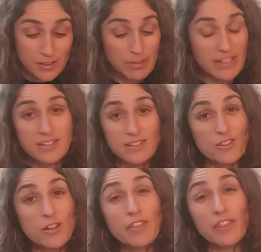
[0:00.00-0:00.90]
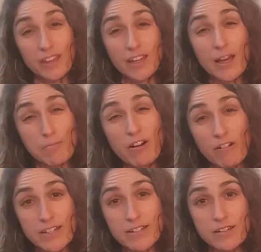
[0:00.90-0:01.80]
please don't think i'm
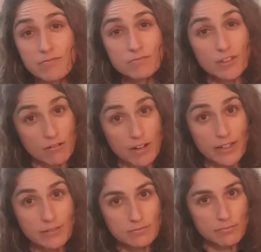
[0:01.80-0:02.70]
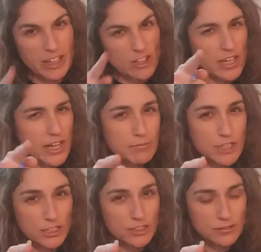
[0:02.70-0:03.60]
crazy all right because i am
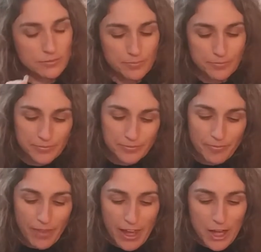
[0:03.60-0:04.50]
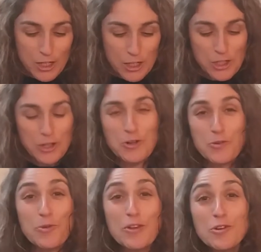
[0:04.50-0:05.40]
not
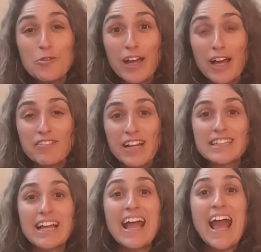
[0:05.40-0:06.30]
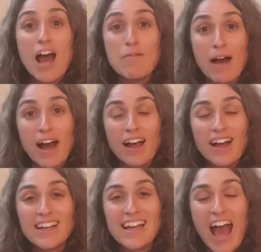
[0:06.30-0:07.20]
so when do we have that gamma
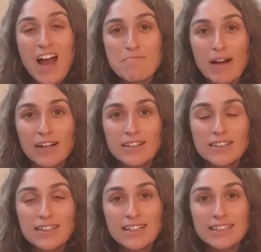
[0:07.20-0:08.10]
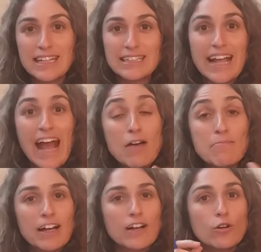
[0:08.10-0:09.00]
gamma that
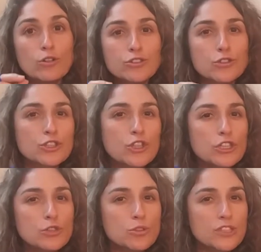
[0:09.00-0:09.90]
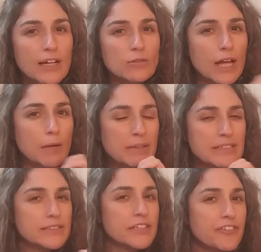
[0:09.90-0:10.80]
gamma also is going to sound a
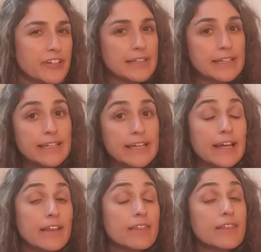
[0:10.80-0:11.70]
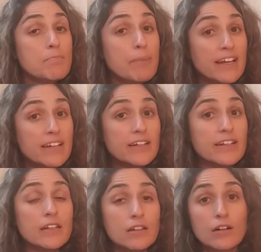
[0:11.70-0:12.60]
bit differently
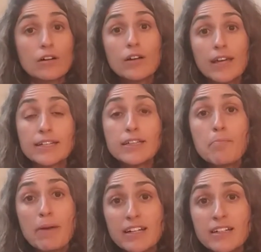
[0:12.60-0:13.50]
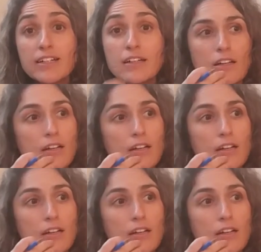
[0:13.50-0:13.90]
depending okay depending